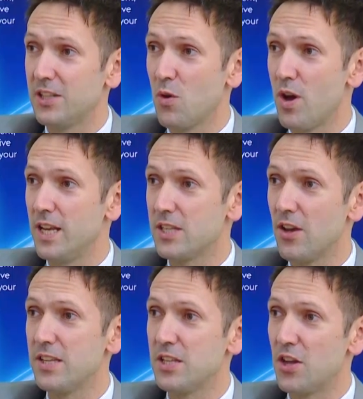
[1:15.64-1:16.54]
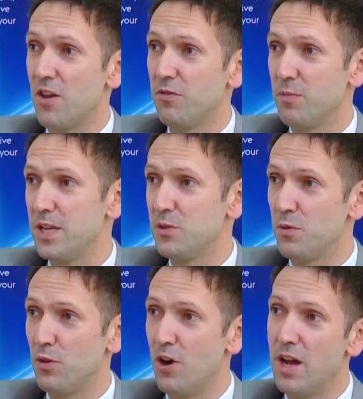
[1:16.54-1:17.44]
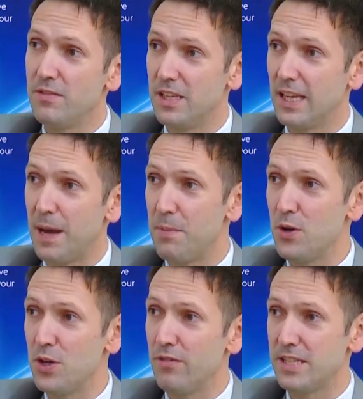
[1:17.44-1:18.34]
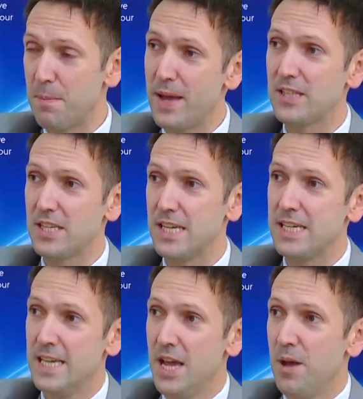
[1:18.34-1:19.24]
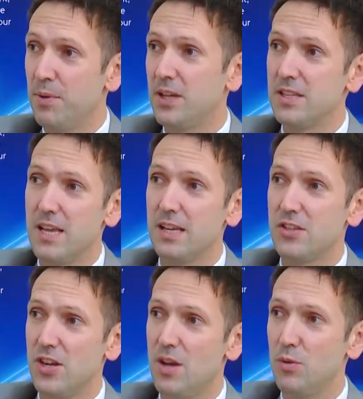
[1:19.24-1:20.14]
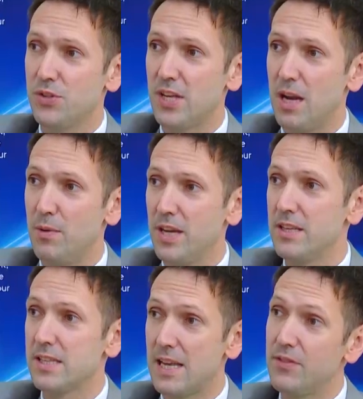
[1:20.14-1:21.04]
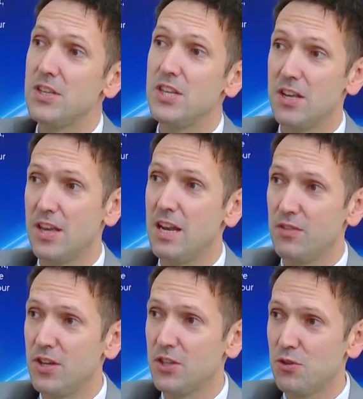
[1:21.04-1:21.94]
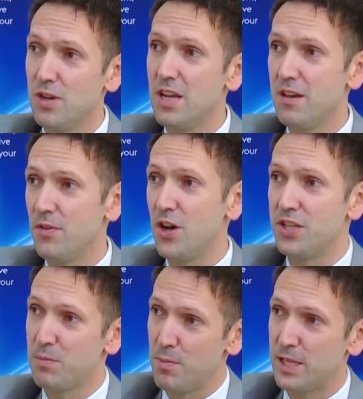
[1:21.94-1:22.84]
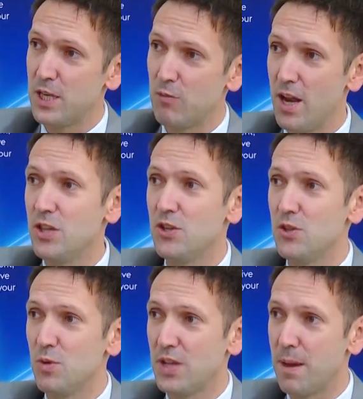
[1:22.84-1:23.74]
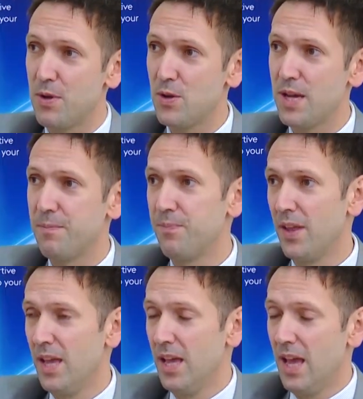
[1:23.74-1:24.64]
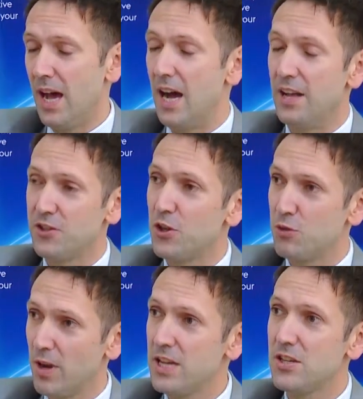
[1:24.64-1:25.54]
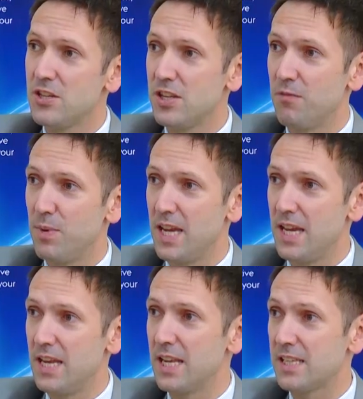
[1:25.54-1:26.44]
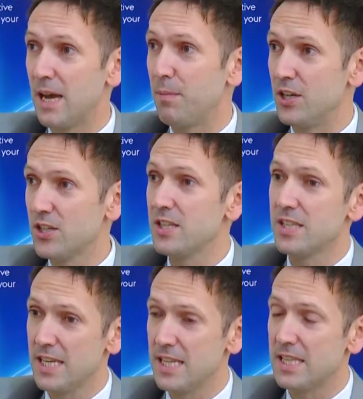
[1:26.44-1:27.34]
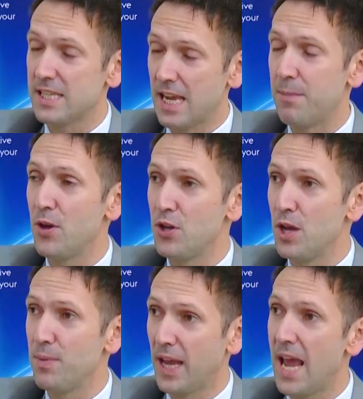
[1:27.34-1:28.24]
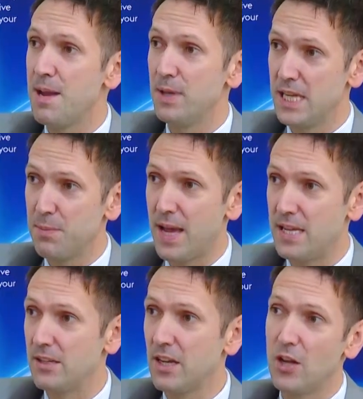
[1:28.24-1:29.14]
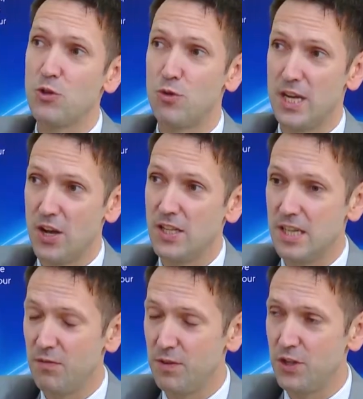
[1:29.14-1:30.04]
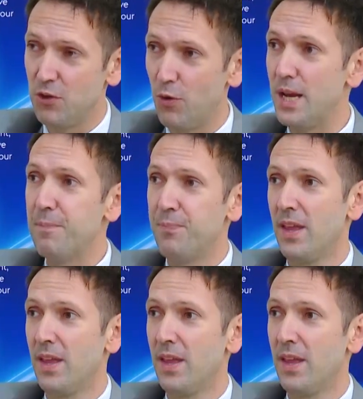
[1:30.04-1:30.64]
it's quite an exciting time for me to have arrived in Cambodia as ambassador, because next year we'll celebrate the 70th anniversary of our diplomatic relations with Cambodia. And so those relations have been established since Cambodia became an independent country in 1953.